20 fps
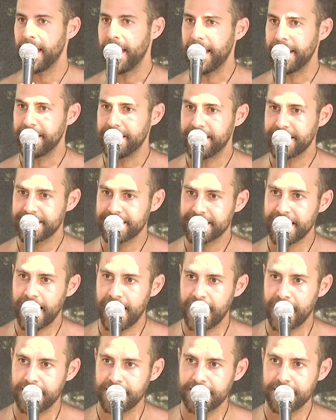and
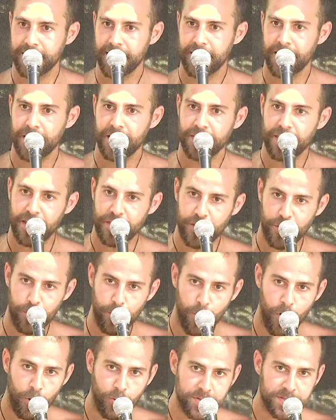decide that the
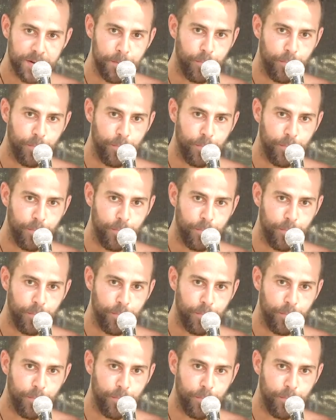most